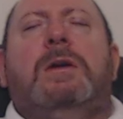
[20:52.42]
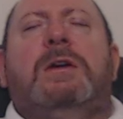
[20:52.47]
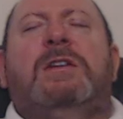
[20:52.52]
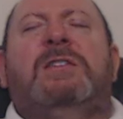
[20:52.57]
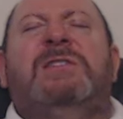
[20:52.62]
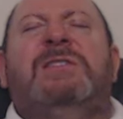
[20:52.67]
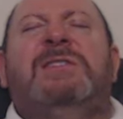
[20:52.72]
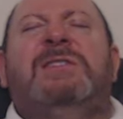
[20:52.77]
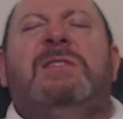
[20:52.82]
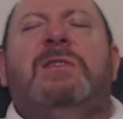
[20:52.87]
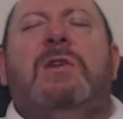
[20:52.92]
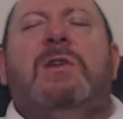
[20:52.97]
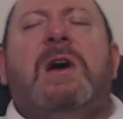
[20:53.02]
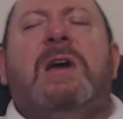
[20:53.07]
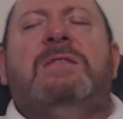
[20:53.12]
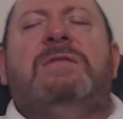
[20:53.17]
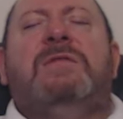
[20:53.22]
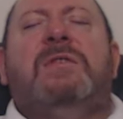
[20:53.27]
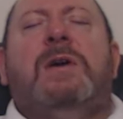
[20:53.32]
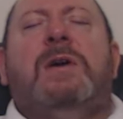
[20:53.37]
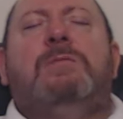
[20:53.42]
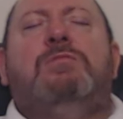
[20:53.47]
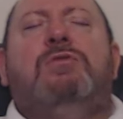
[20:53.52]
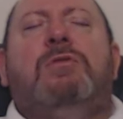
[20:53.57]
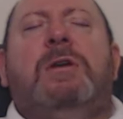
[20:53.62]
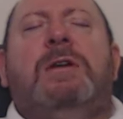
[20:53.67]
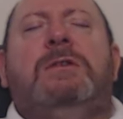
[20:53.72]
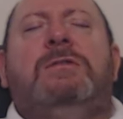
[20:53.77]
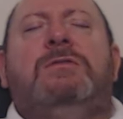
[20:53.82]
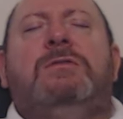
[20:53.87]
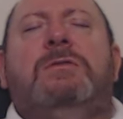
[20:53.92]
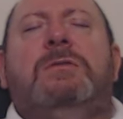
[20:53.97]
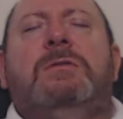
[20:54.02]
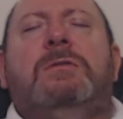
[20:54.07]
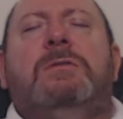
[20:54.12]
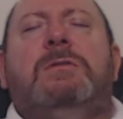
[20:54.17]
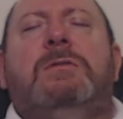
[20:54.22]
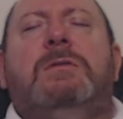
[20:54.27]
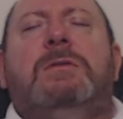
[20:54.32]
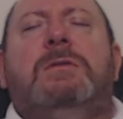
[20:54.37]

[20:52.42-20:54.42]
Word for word: like a slight vibration